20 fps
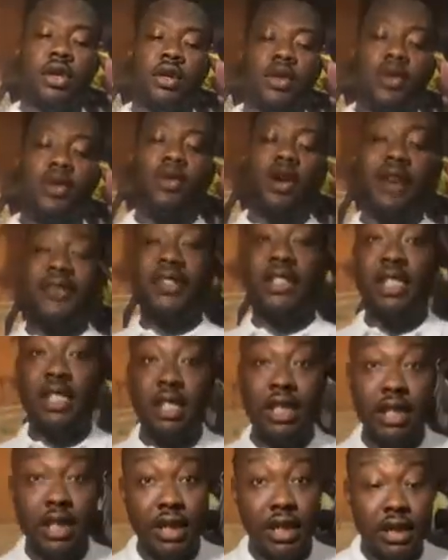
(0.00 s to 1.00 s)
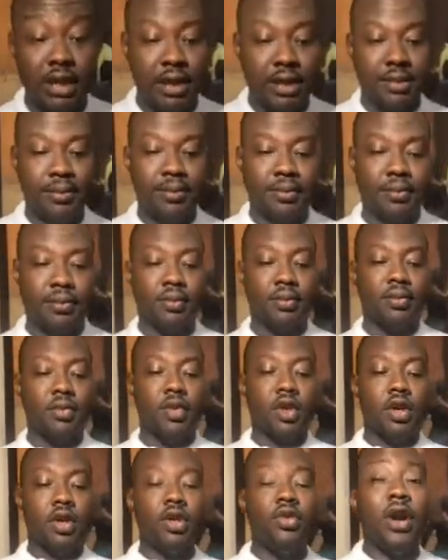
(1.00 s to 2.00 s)
You have CDs.
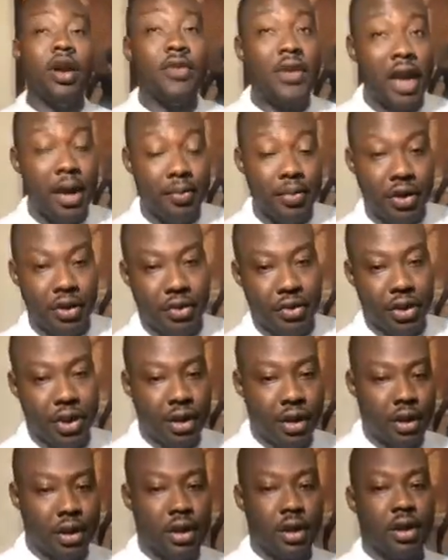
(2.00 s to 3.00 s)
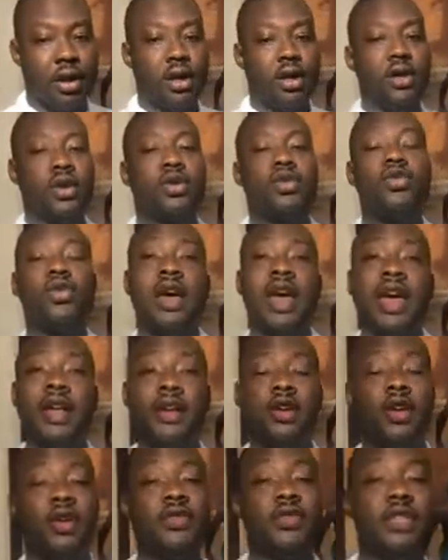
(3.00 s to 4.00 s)
You have MP3. So any
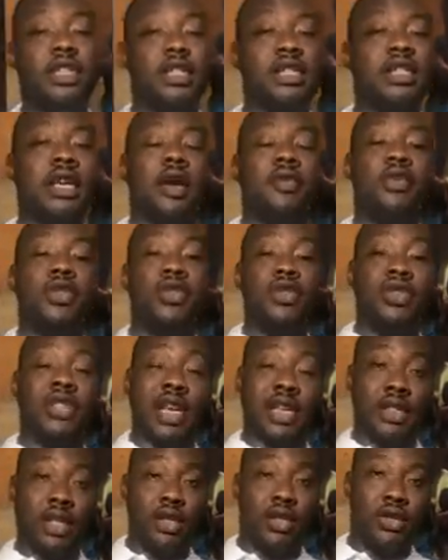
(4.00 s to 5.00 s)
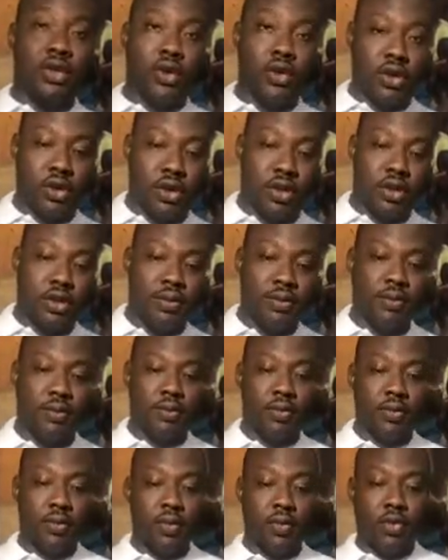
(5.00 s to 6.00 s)
of these can be used as a source.
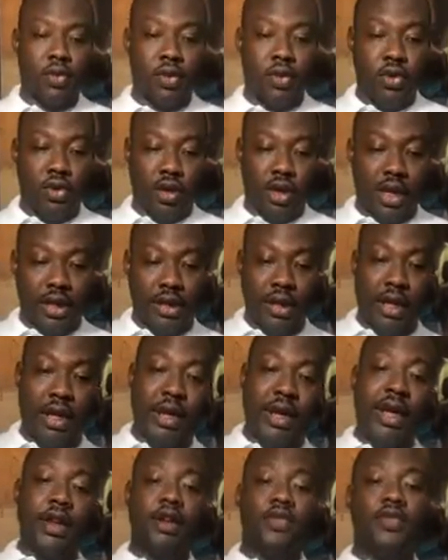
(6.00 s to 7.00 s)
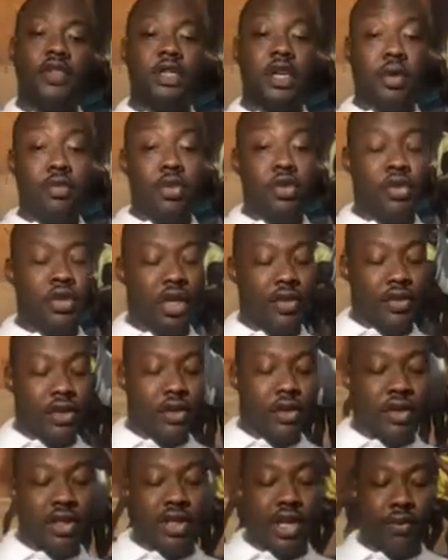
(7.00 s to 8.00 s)
You understand? Any of these can be used as a
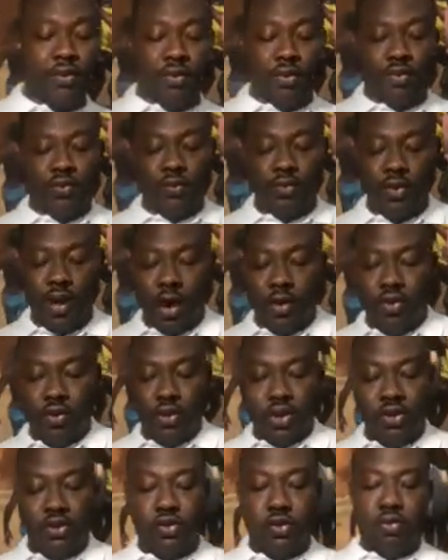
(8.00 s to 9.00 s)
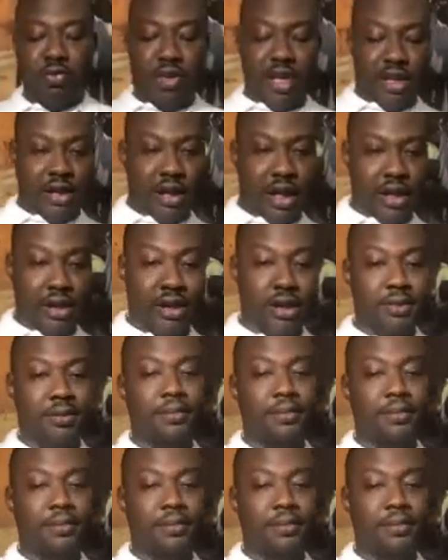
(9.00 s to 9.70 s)
source. Then we're now going to mixers.